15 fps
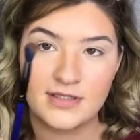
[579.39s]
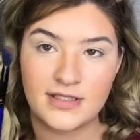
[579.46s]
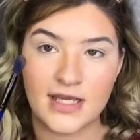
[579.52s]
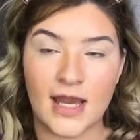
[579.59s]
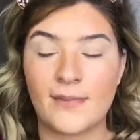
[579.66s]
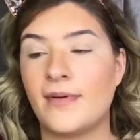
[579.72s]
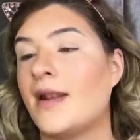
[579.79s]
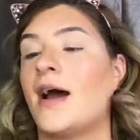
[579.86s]

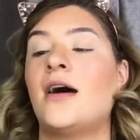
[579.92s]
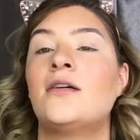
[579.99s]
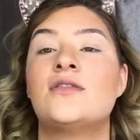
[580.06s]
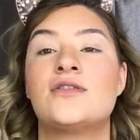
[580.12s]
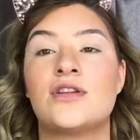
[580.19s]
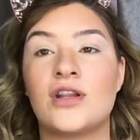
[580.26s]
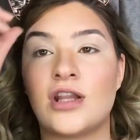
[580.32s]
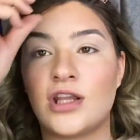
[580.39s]
Tap it
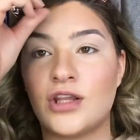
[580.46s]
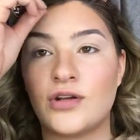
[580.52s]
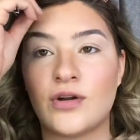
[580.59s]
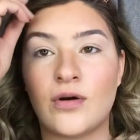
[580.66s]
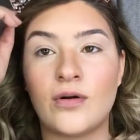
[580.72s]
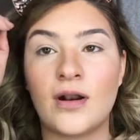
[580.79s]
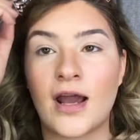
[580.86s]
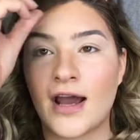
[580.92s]
out so that you
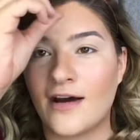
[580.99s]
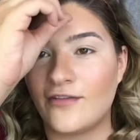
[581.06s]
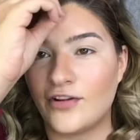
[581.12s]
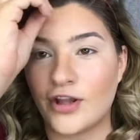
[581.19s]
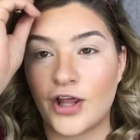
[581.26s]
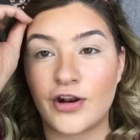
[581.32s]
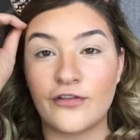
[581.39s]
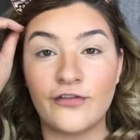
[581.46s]
don't have a
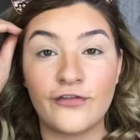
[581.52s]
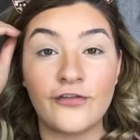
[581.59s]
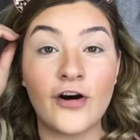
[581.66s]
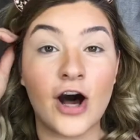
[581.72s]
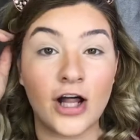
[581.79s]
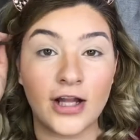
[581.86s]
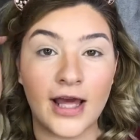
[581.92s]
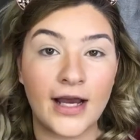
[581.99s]
lot of
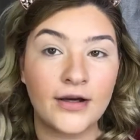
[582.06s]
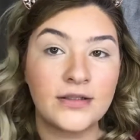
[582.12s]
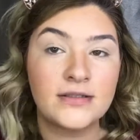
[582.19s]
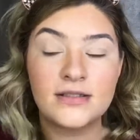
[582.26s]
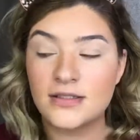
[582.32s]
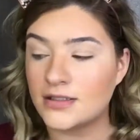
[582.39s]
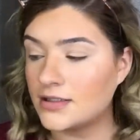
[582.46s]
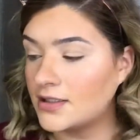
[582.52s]

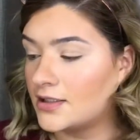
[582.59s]
fallout.